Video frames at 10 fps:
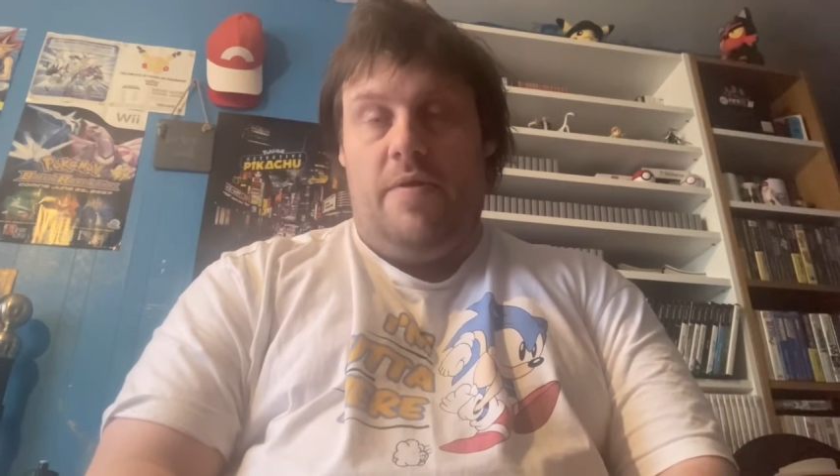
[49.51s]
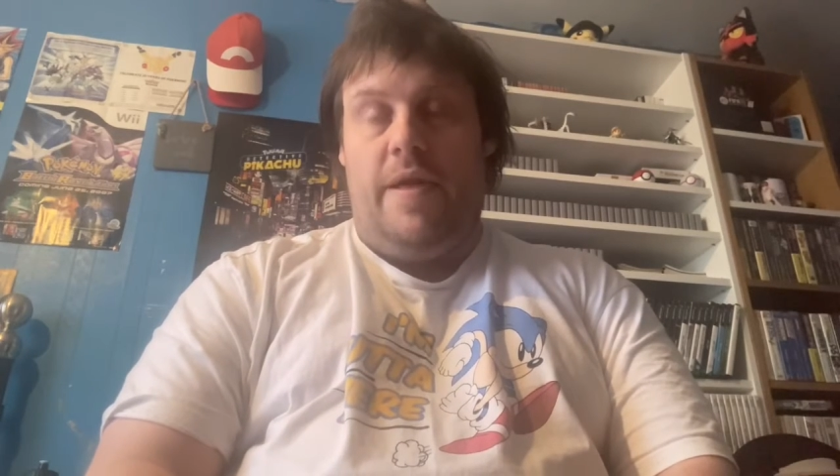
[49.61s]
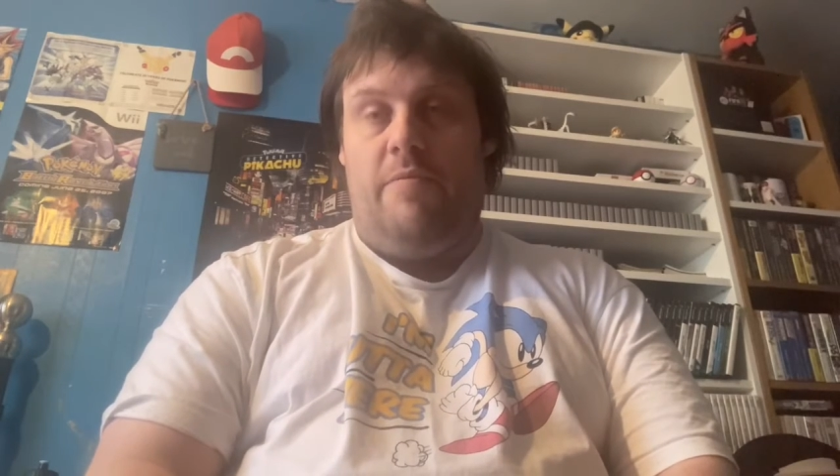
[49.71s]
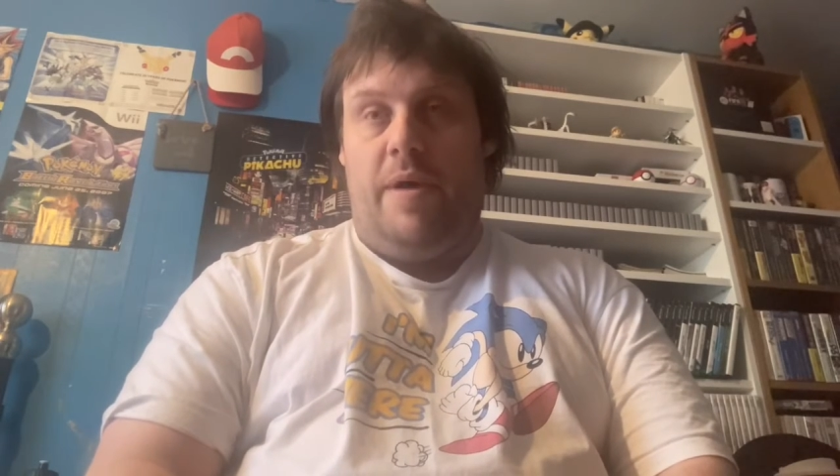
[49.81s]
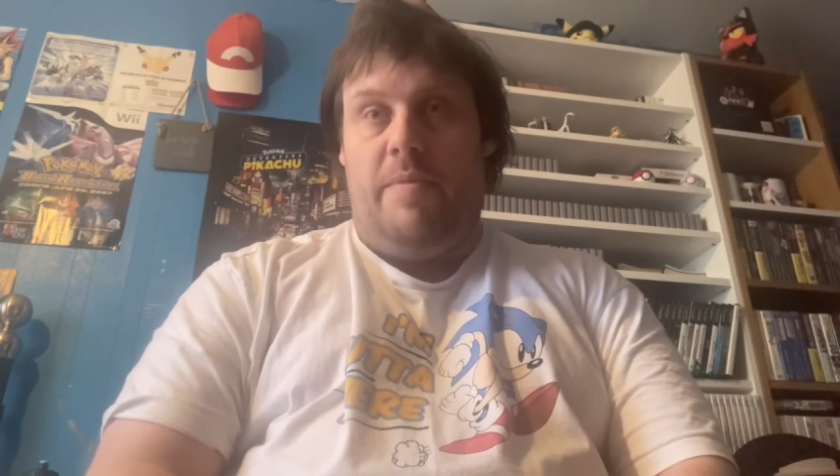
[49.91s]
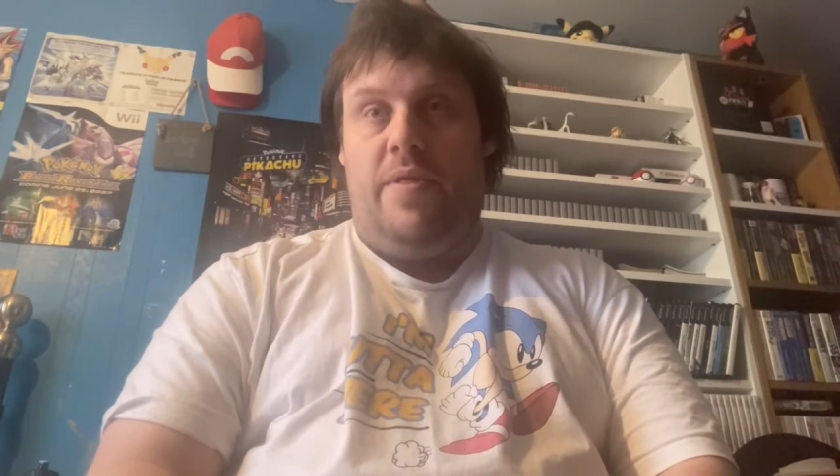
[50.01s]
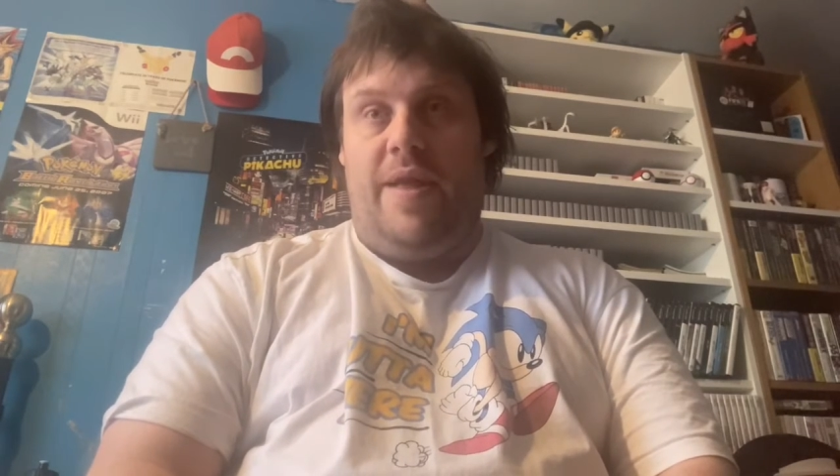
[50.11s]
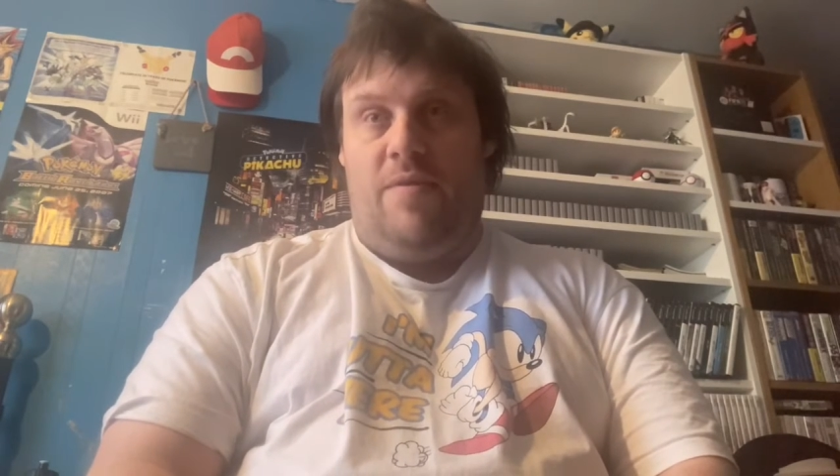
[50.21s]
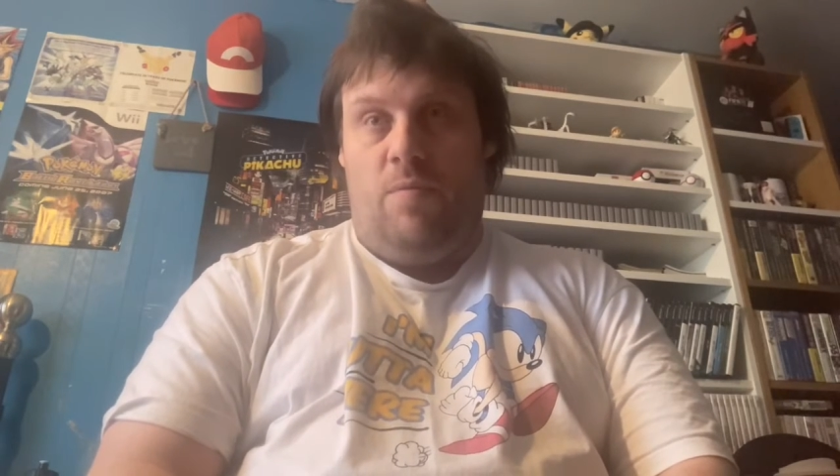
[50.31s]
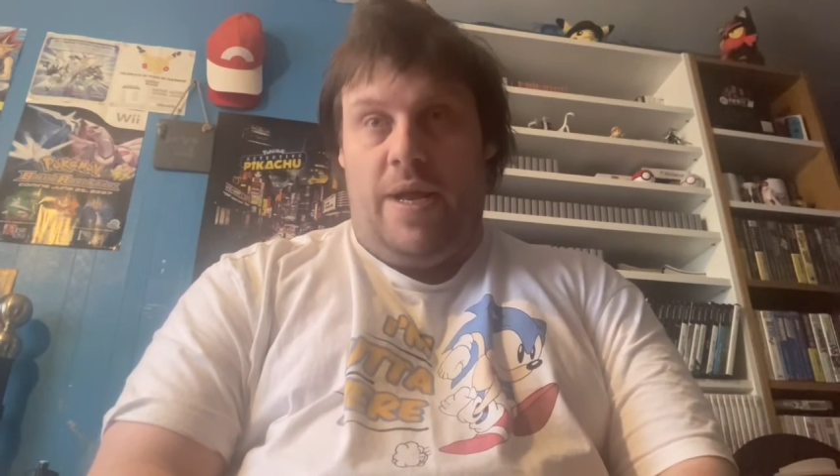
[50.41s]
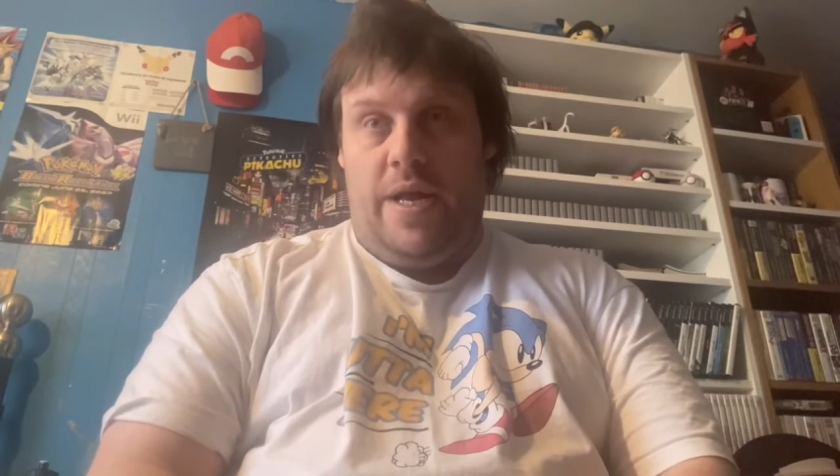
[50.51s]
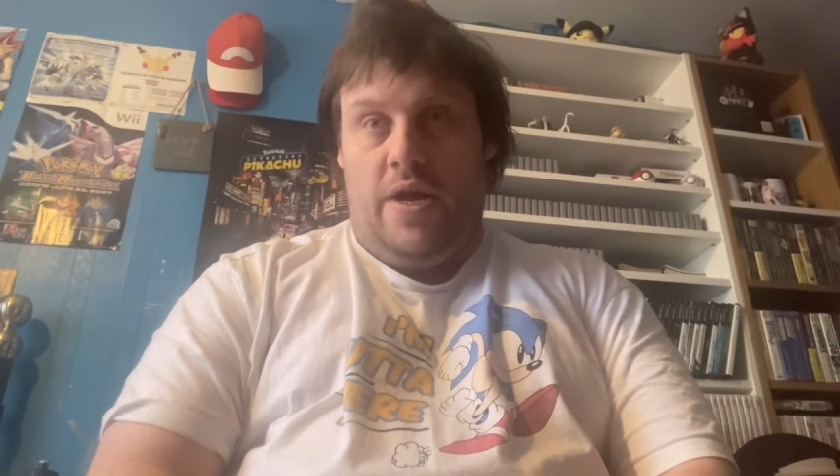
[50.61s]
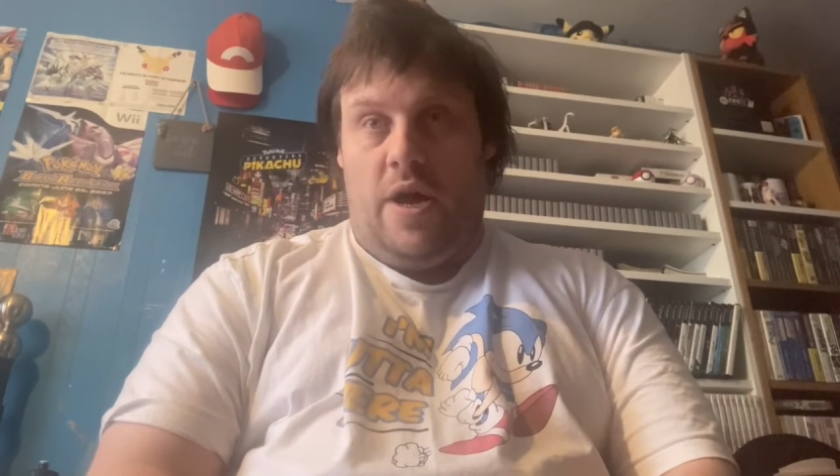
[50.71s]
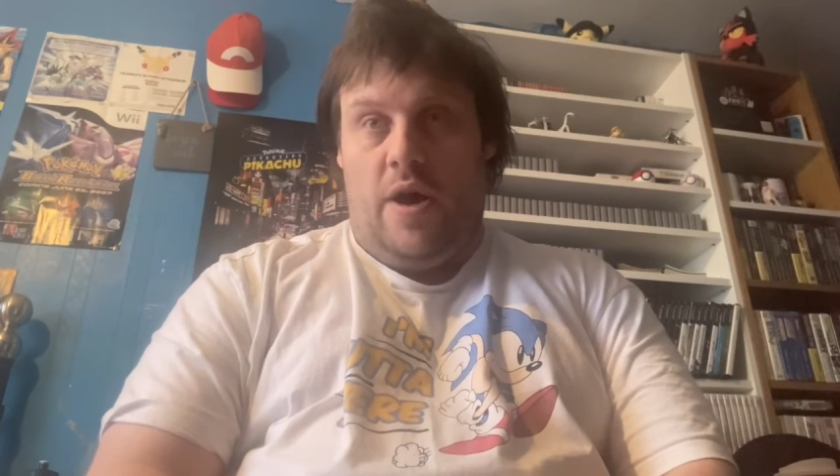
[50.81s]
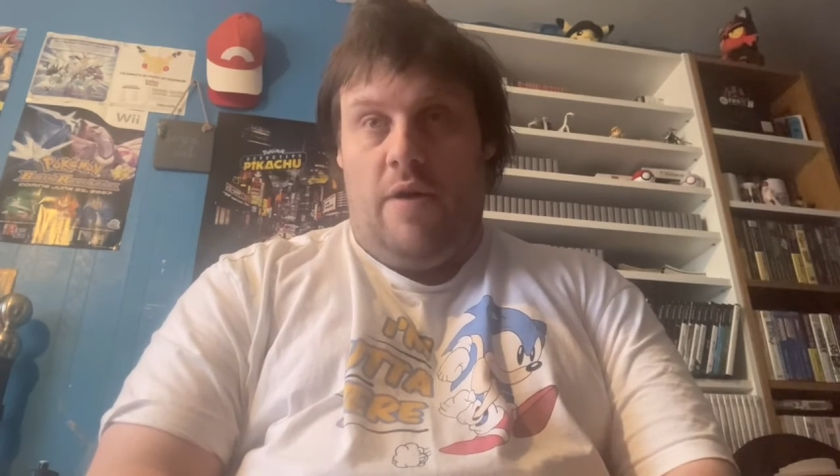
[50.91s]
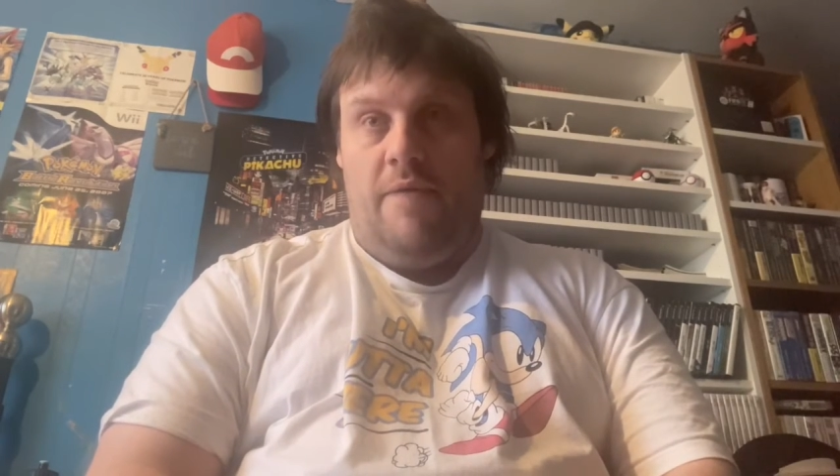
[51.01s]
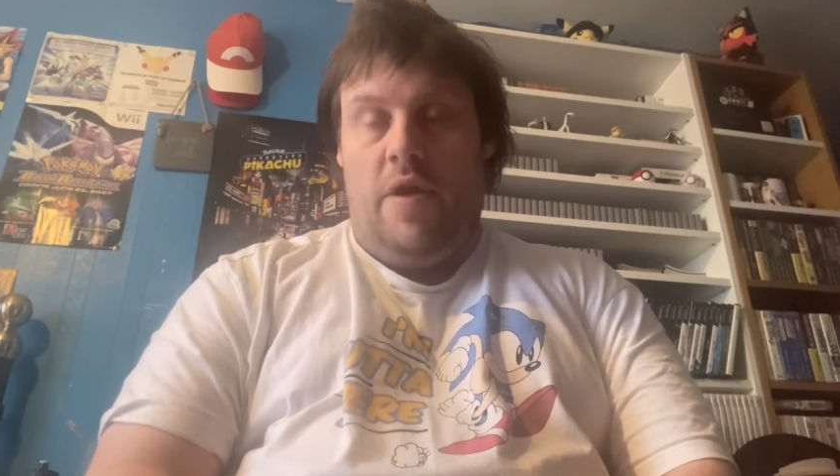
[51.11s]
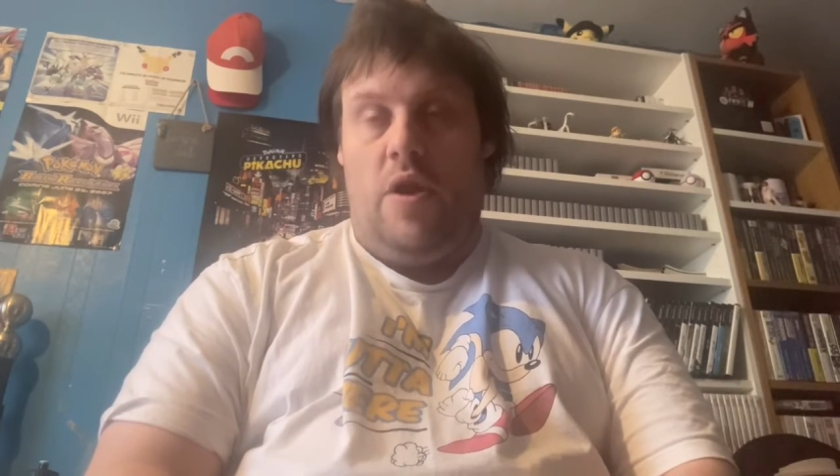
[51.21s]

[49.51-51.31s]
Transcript: They'll be up in the next week and a half,